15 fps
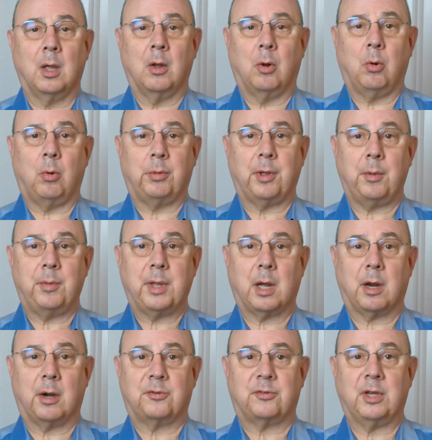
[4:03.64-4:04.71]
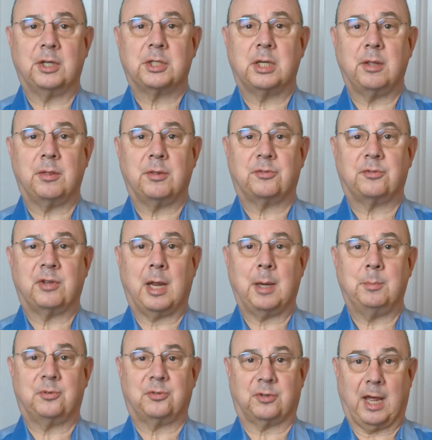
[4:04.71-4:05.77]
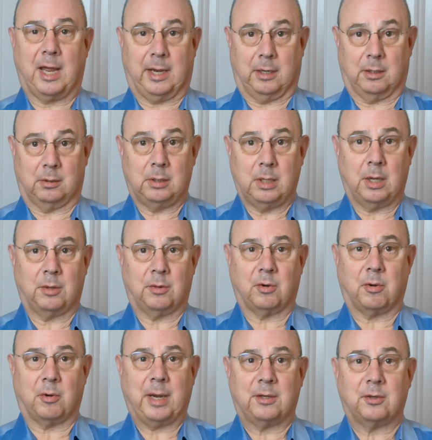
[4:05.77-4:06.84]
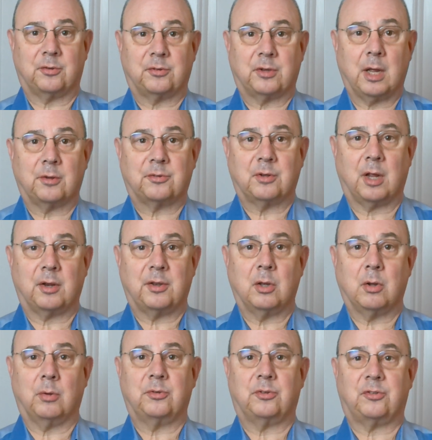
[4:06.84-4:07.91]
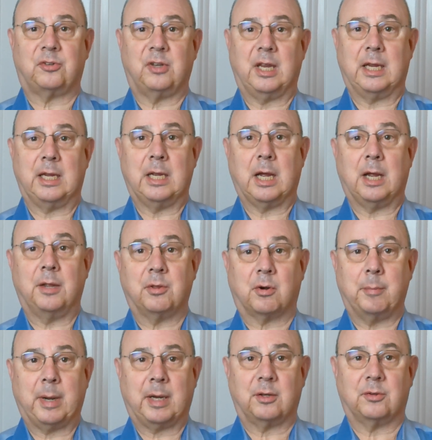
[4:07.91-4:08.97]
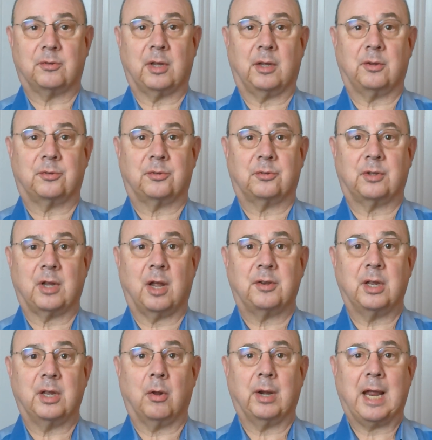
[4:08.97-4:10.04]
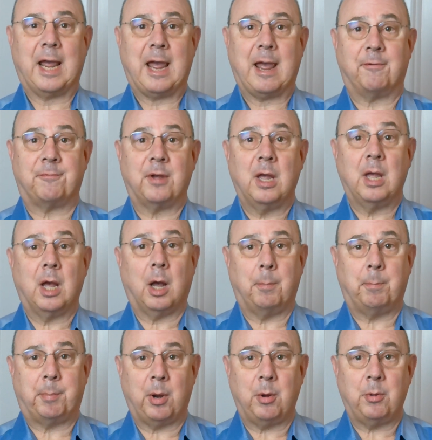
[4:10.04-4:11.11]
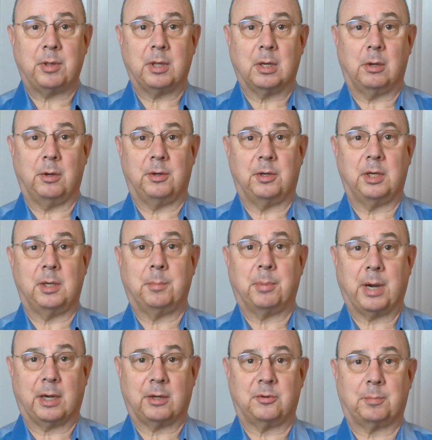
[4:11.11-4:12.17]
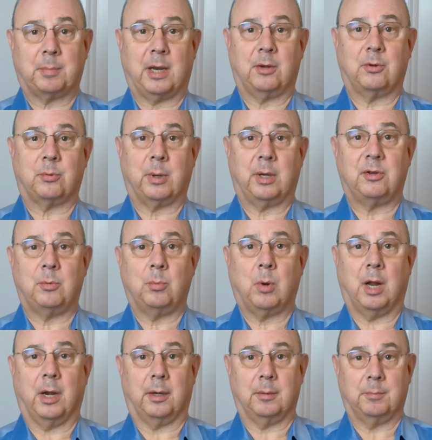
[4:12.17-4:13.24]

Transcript: Although they are essentially the same scale, the chromatic scale starting on C and the chromatic scale starting on F are both included in Practice Plan 21.